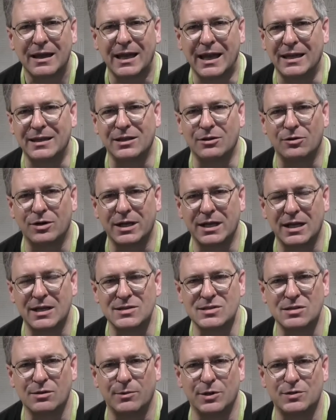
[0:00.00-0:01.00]
and the organ
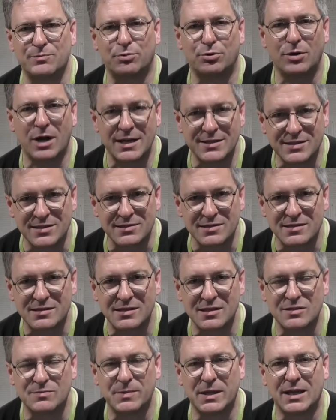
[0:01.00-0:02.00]
has so much presence,
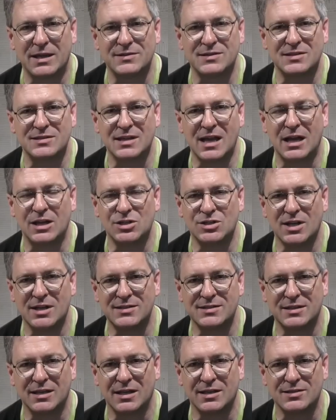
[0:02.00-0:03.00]
is because it's not
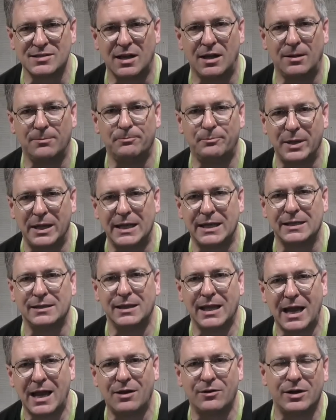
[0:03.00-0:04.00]
just that it's all big
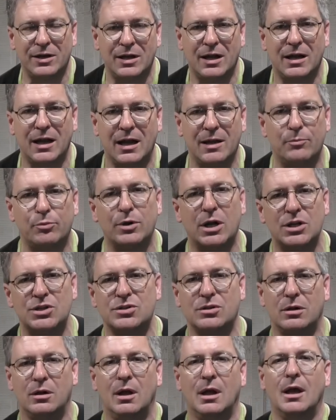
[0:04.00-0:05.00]
and loud and on high
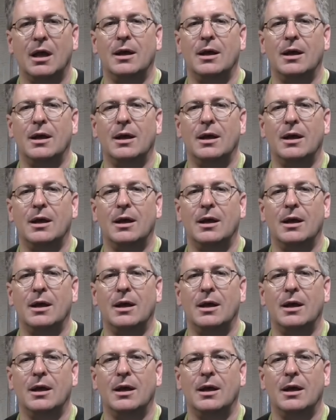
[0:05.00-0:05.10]
pressure,